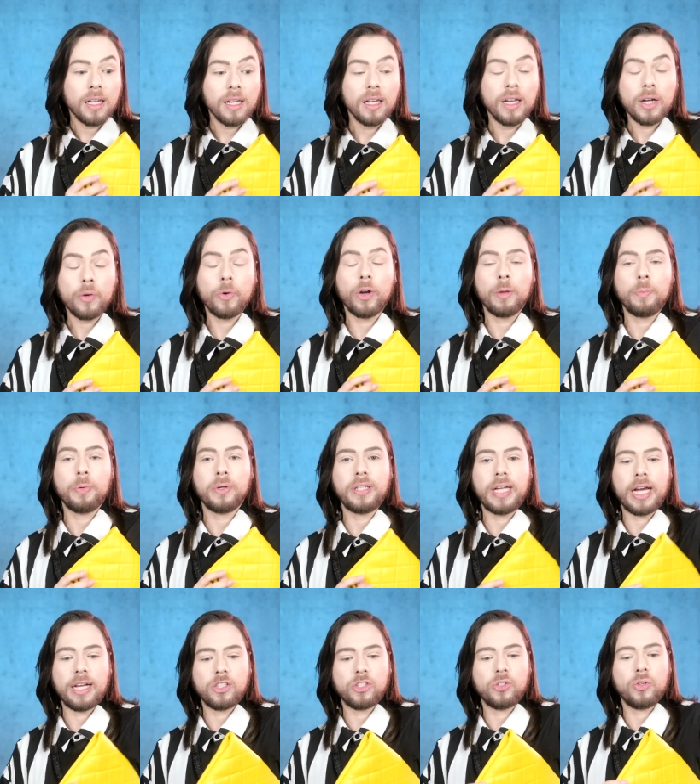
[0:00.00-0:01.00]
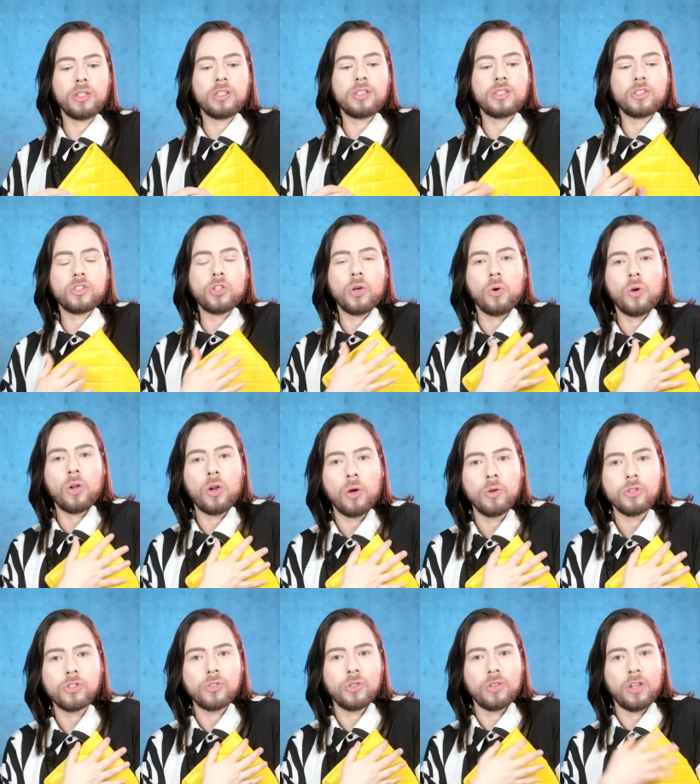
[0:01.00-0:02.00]
literally protects you. It's so
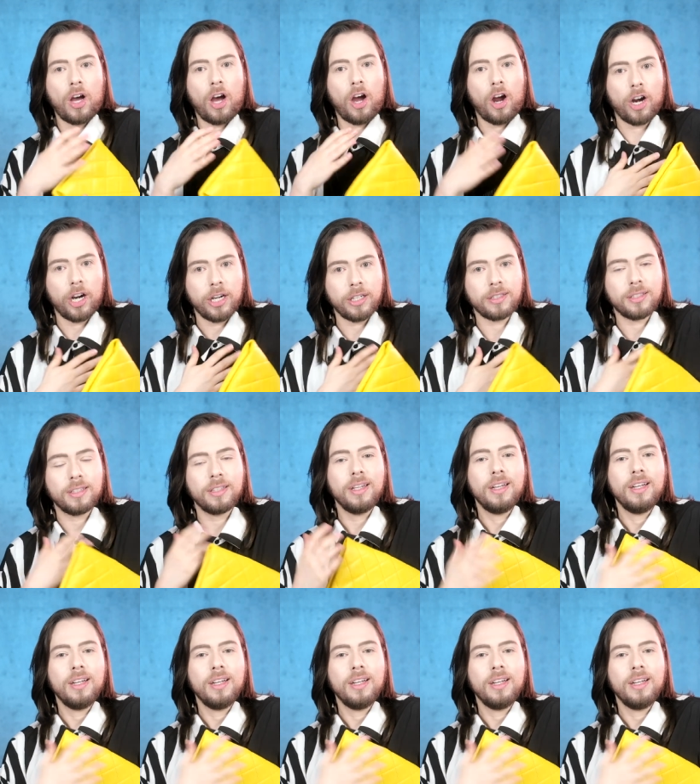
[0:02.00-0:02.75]
close to the heart,